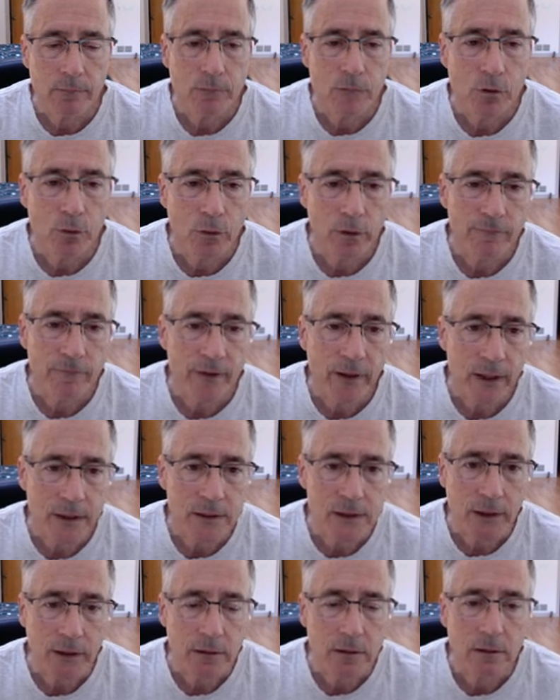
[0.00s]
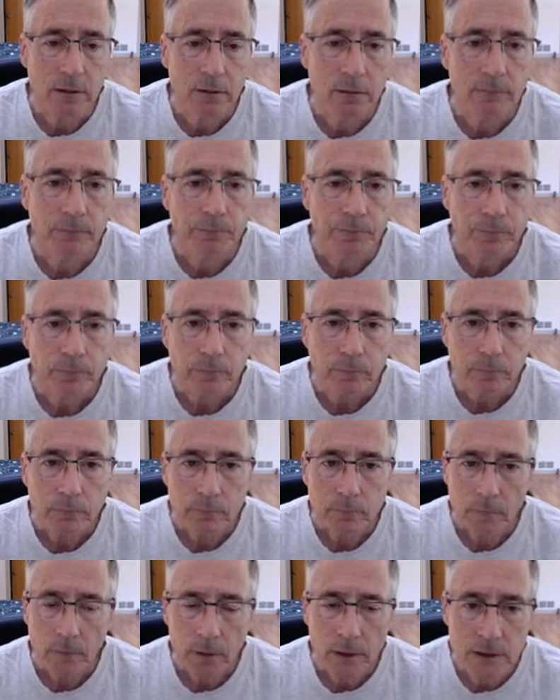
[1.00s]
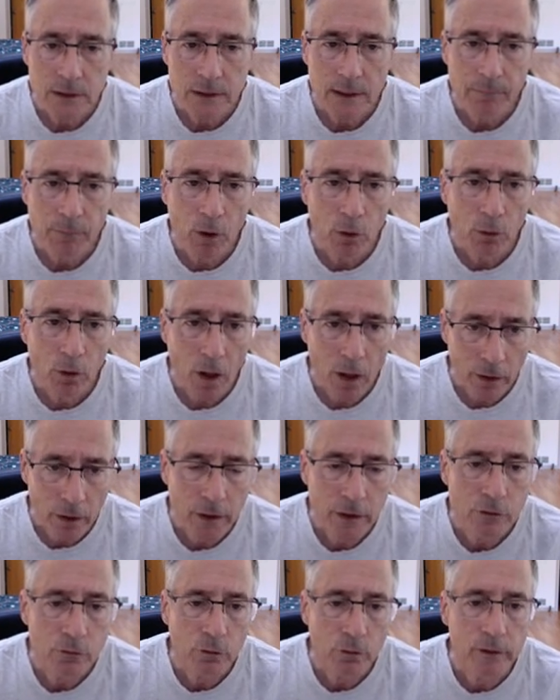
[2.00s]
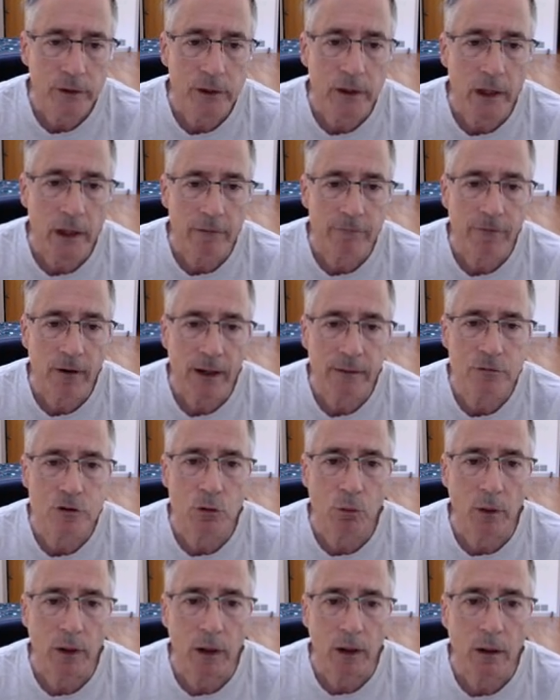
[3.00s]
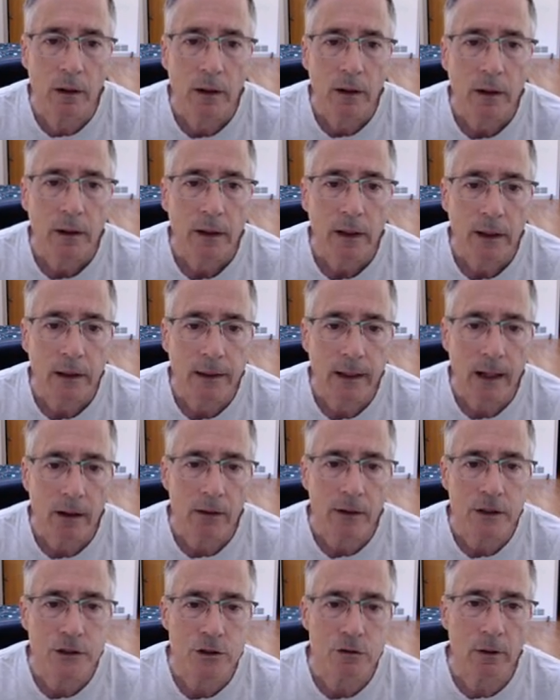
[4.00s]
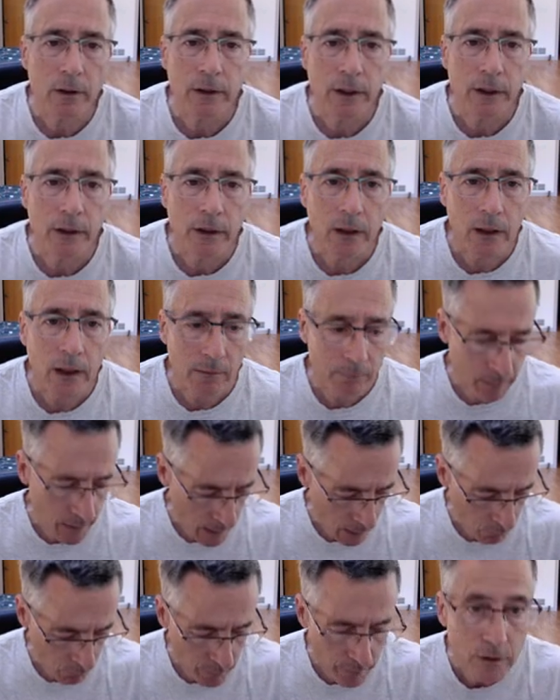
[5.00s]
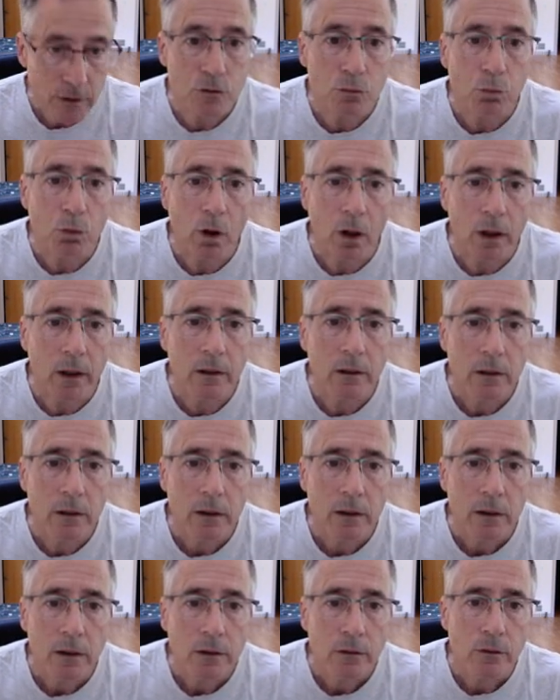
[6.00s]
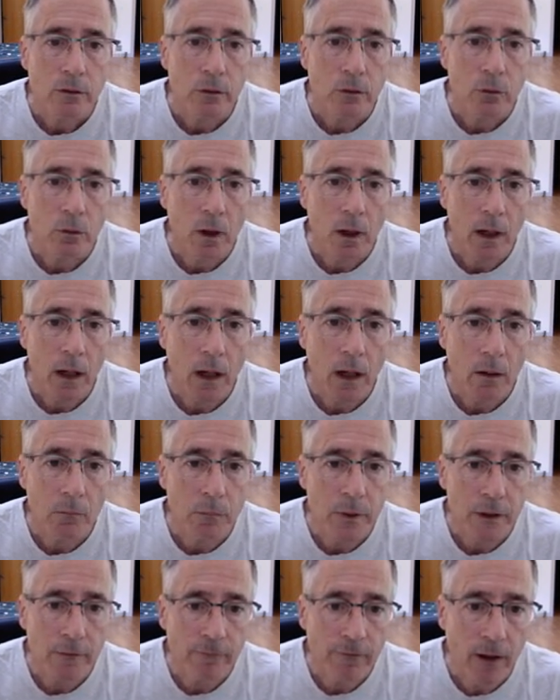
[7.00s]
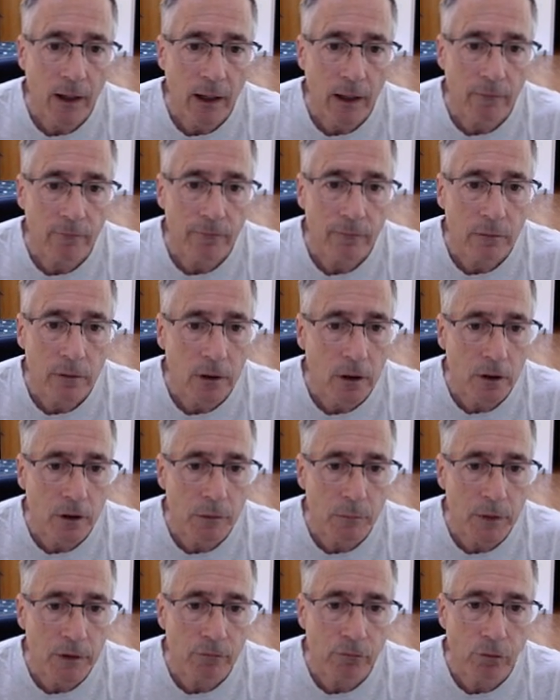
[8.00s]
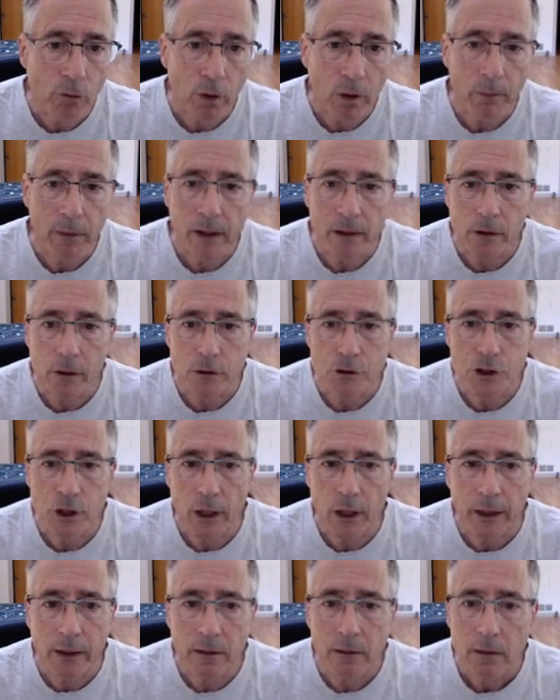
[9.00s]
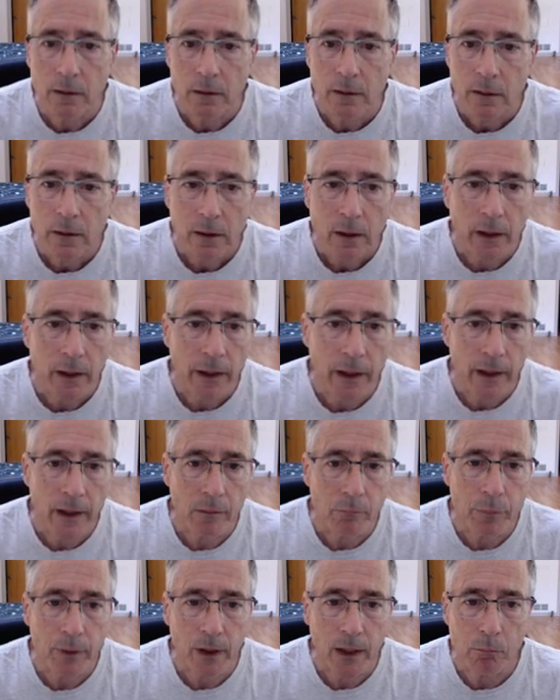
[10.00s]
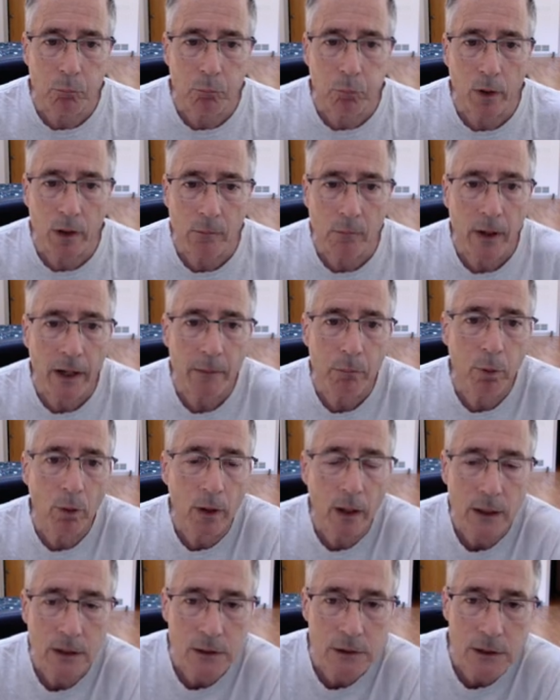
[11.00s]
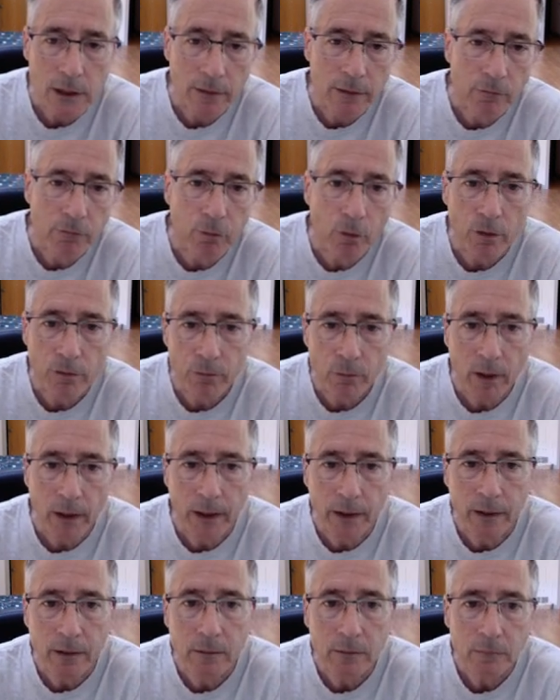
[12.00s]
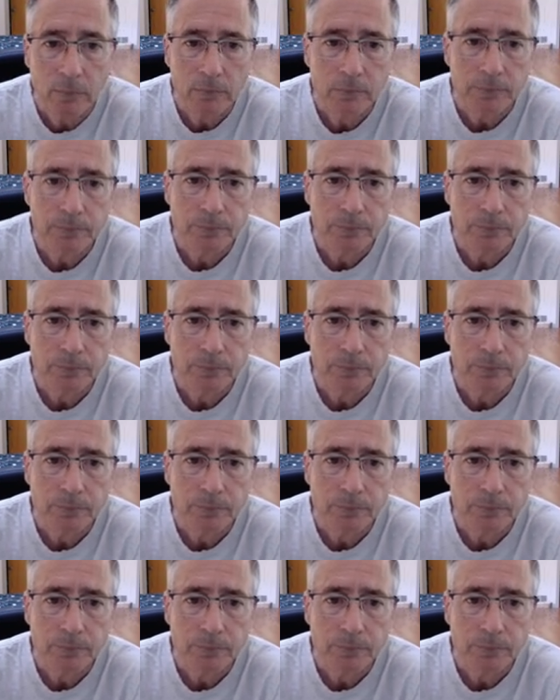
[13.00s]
him to advance it, because I'm no longer controlling the a5 square, and now he's threatening to come down with his rook to b5, or to b4 rather, check, and pick up one of my pawns on the 4th rank.